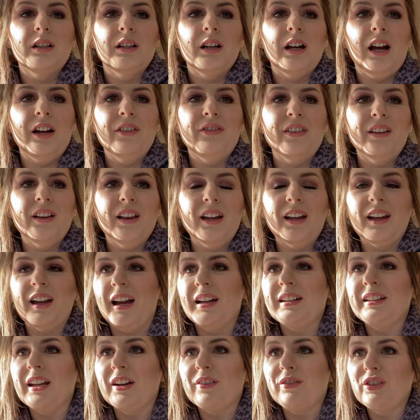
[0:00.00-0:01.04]
I feel like I
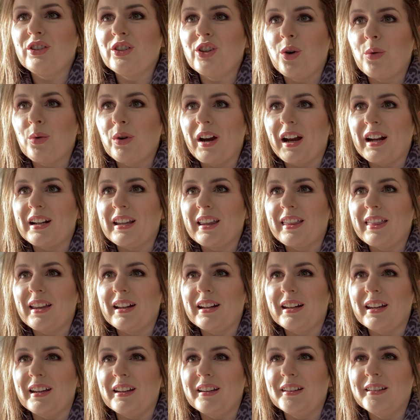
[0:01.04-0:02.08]
never know where
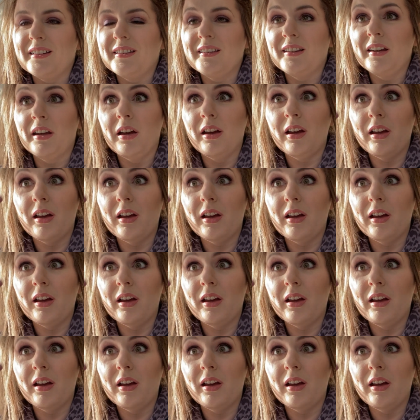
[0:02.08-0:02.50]
anything is